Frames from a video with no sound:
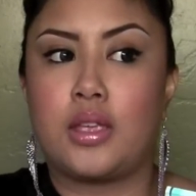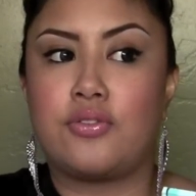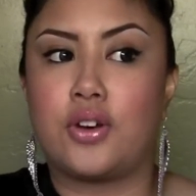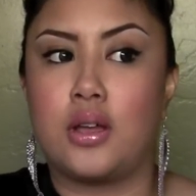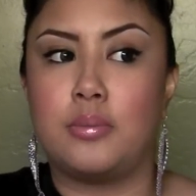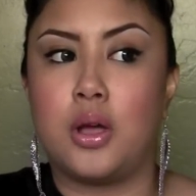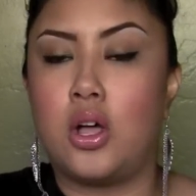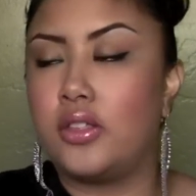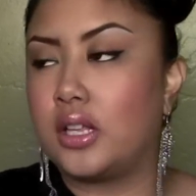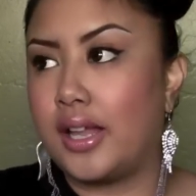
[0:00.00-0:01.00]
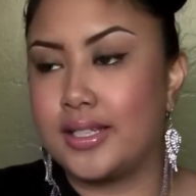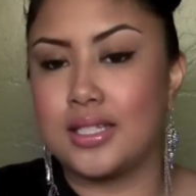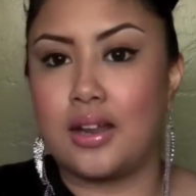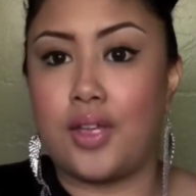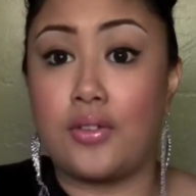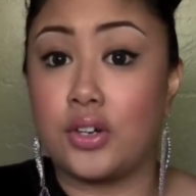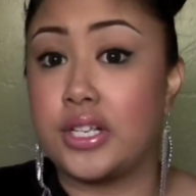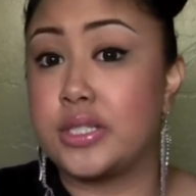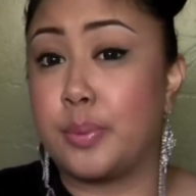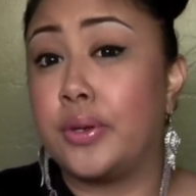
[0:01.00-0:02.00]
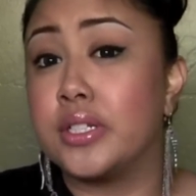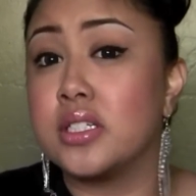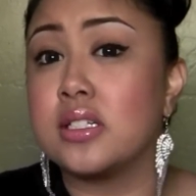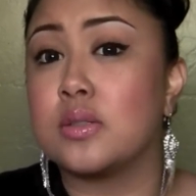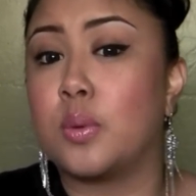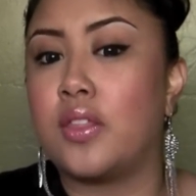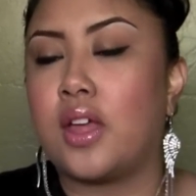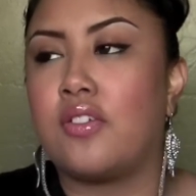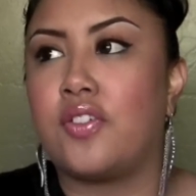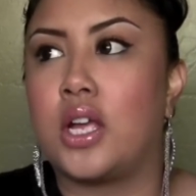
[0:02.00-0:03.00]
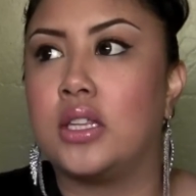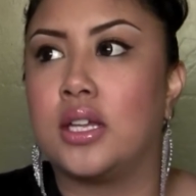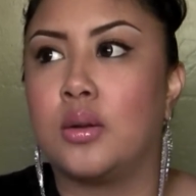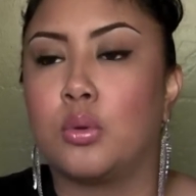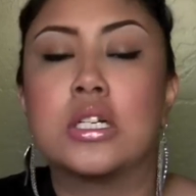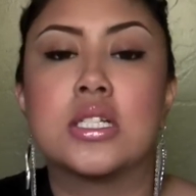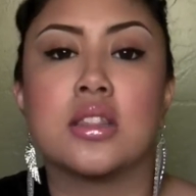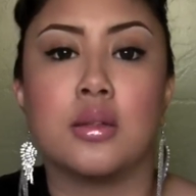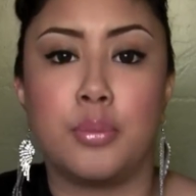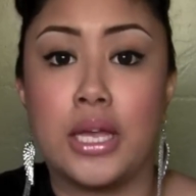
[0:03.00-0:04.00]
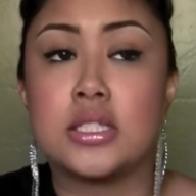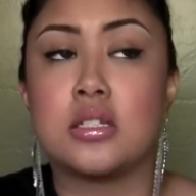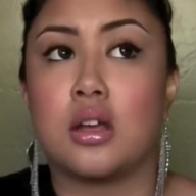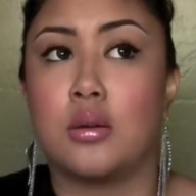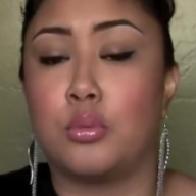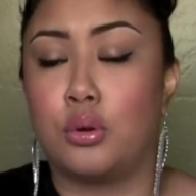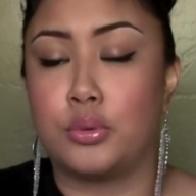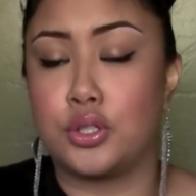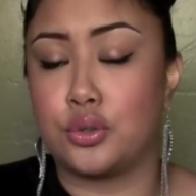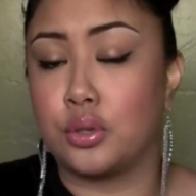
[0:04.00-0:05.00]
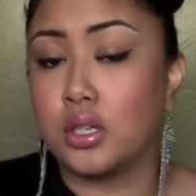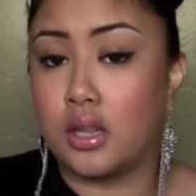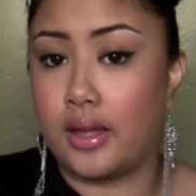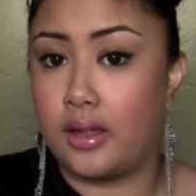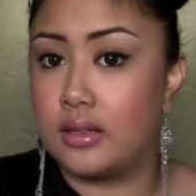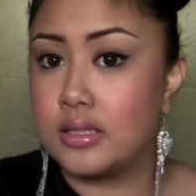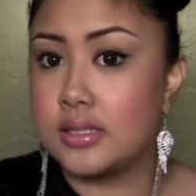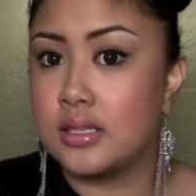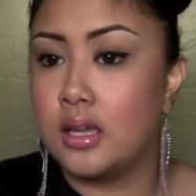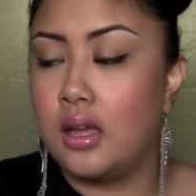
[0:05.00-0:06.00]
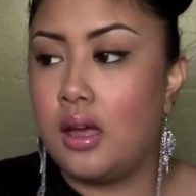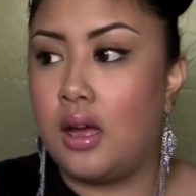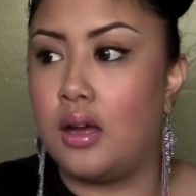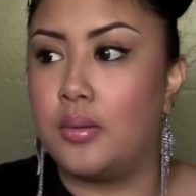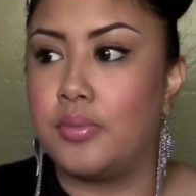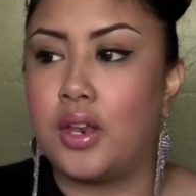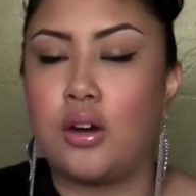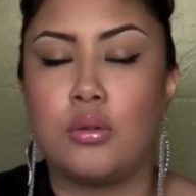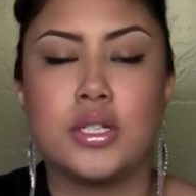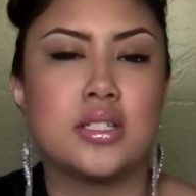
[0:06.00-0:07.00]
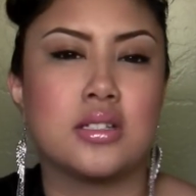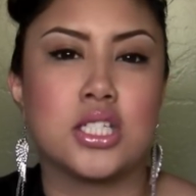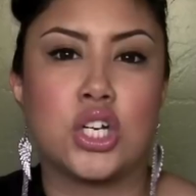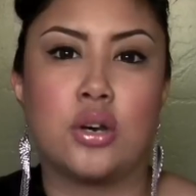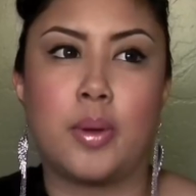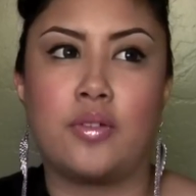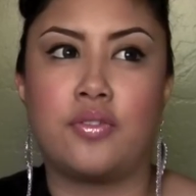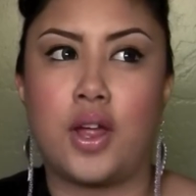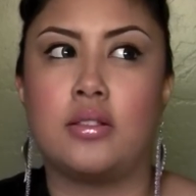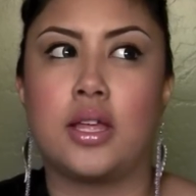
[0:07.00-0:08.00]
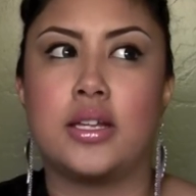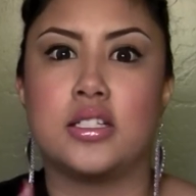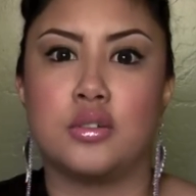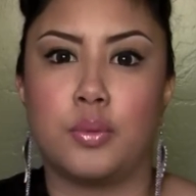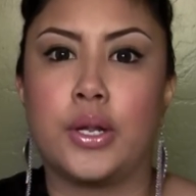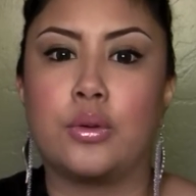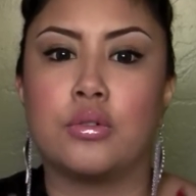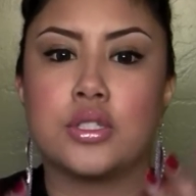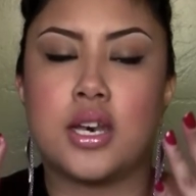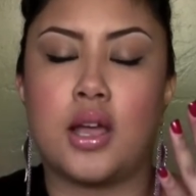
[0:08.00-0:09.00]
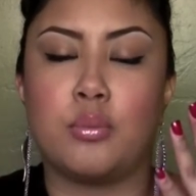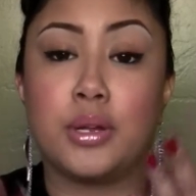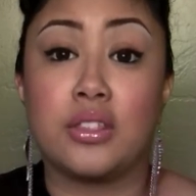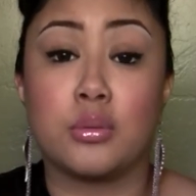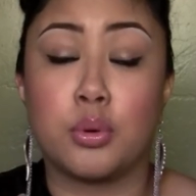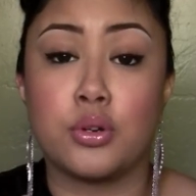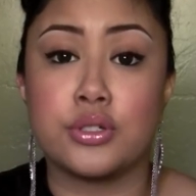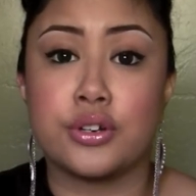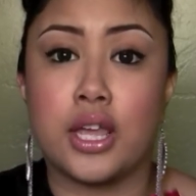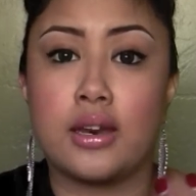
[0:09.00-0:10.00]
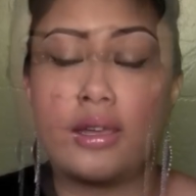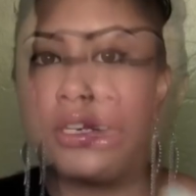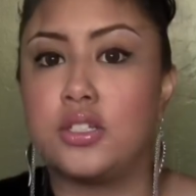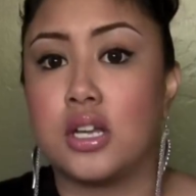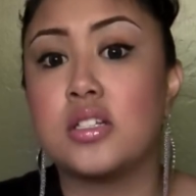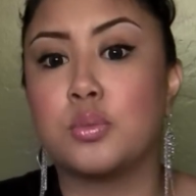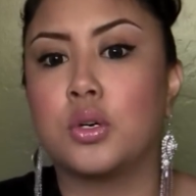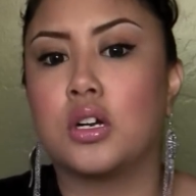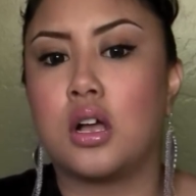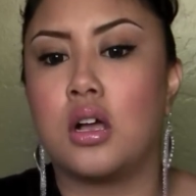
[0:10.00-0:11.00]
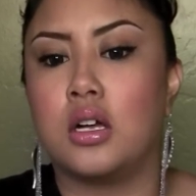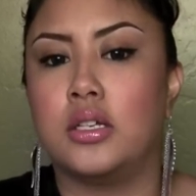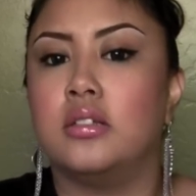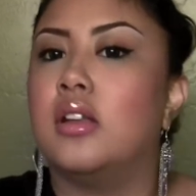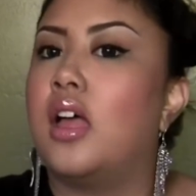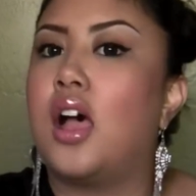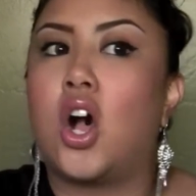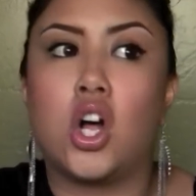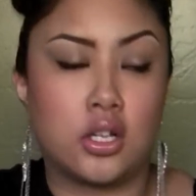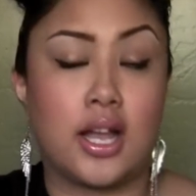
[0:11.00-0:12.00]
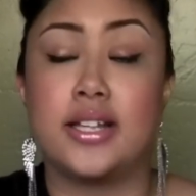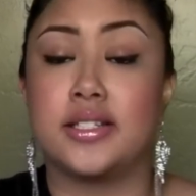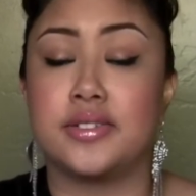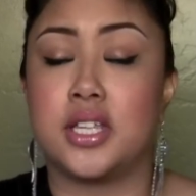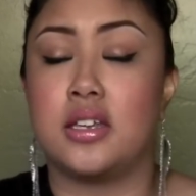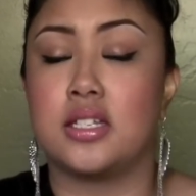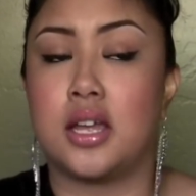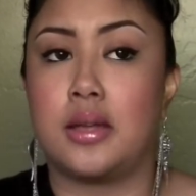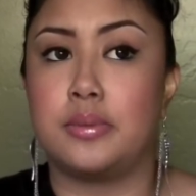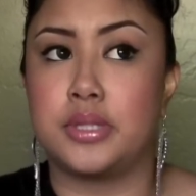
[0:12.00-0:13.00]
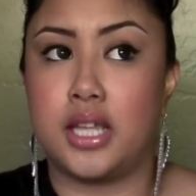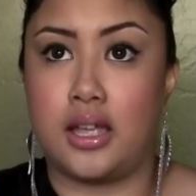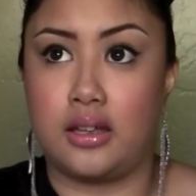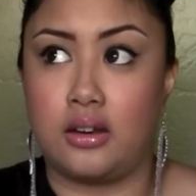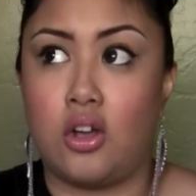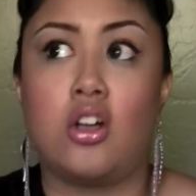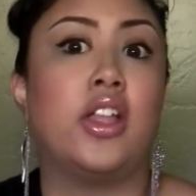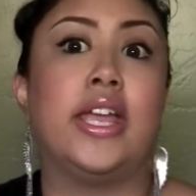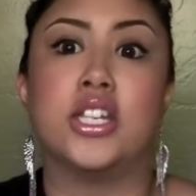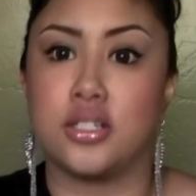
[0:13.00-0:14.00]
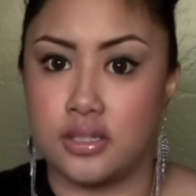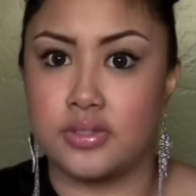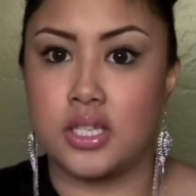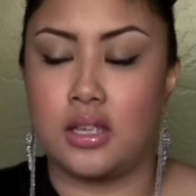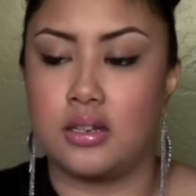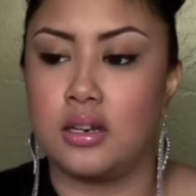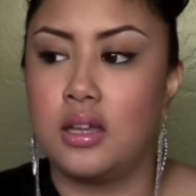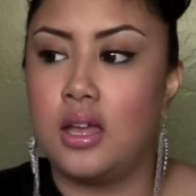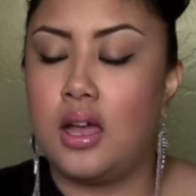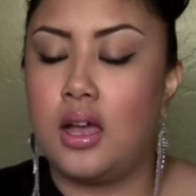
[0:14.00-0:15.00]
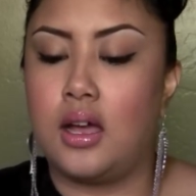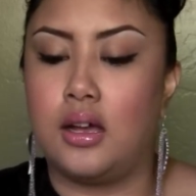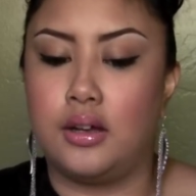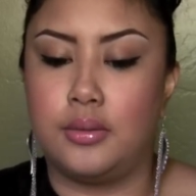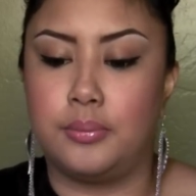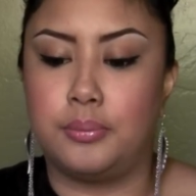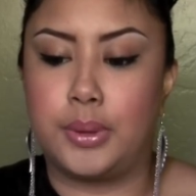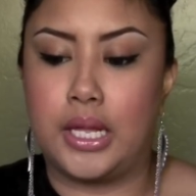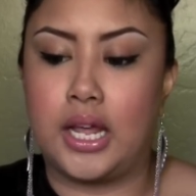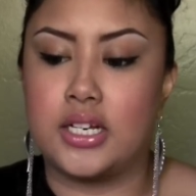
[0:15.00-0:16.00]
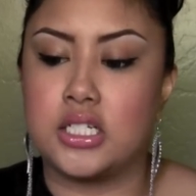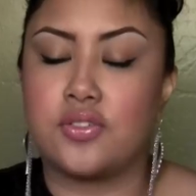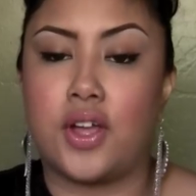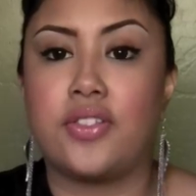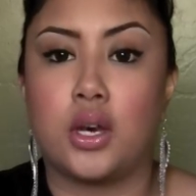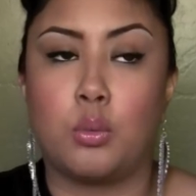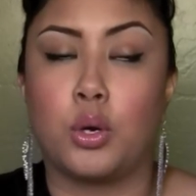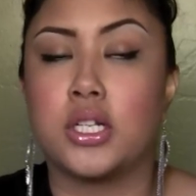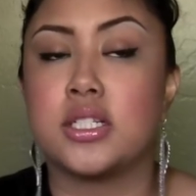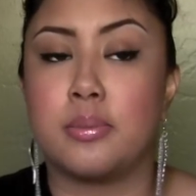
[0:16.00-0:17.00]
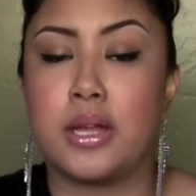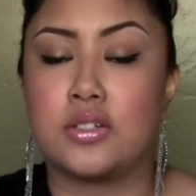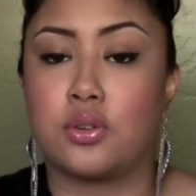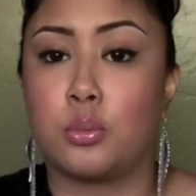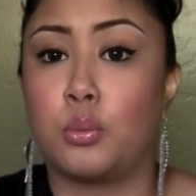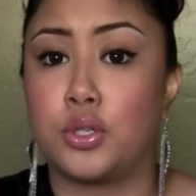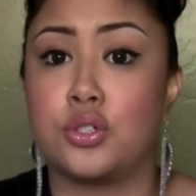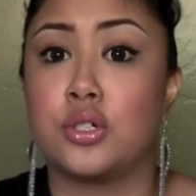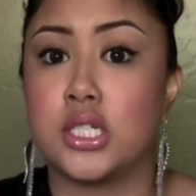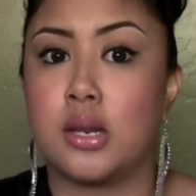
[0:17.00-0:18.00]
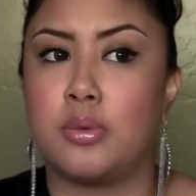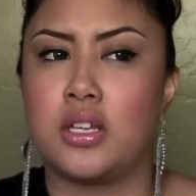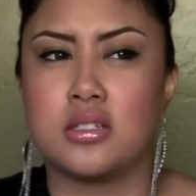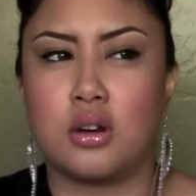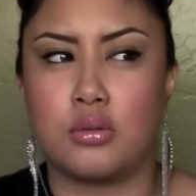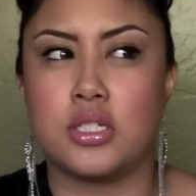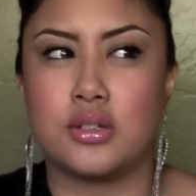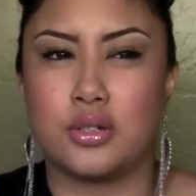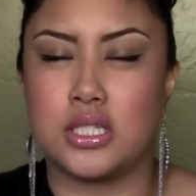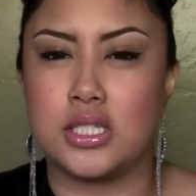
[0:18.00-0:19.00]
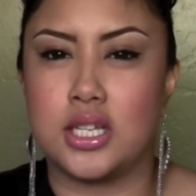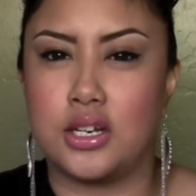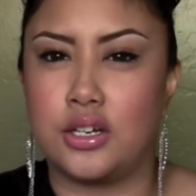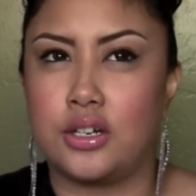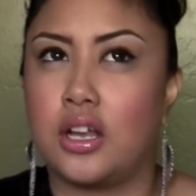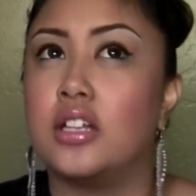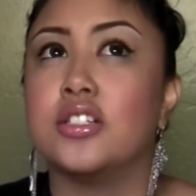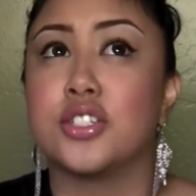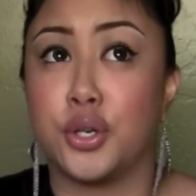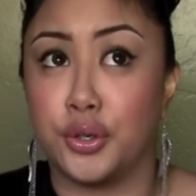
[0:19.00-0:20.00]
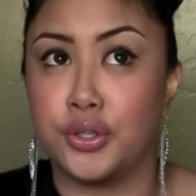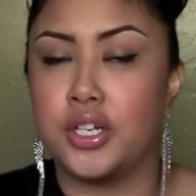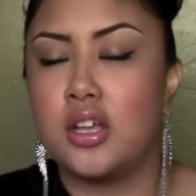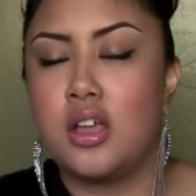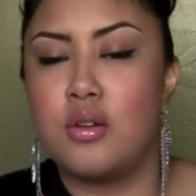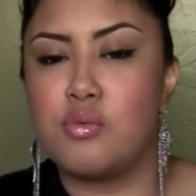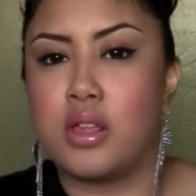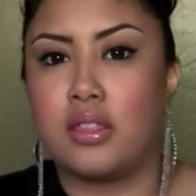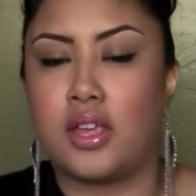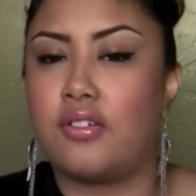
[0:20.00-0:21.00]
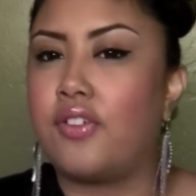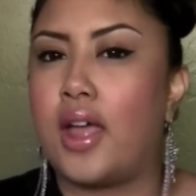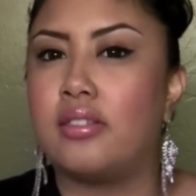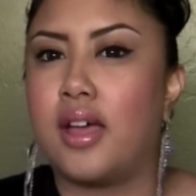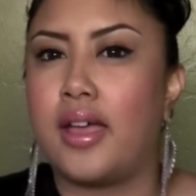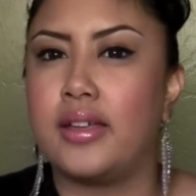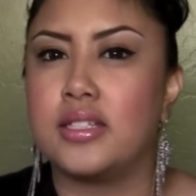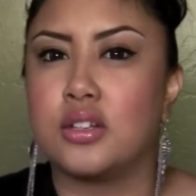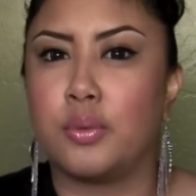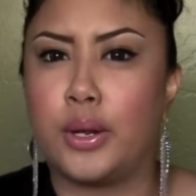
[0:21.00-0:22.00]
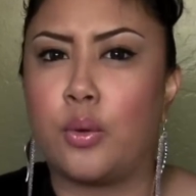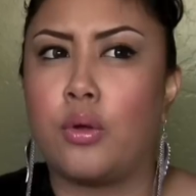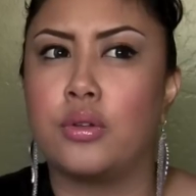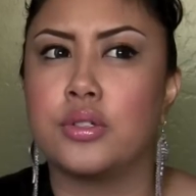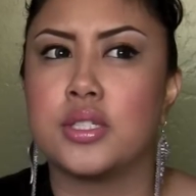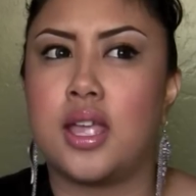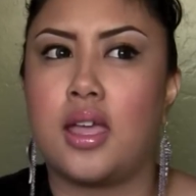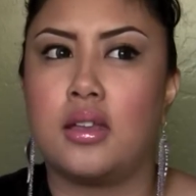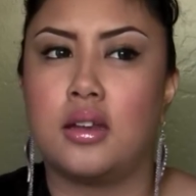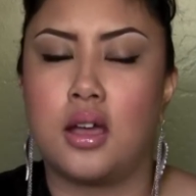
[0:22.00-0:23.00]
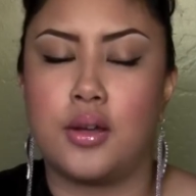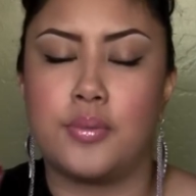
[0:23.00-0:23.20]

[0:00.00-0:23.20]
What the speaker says: From all the clients that I've ever experienced this with, I find that it works the best on more mature clients. They're always concerned about fine lines and wrinkles and how big their pores are getting. It does work on all kinds of skin types and all ages of skin, but I just find that it works the best for more mature skin because they're always so concerned with like fine lines and wrinkles and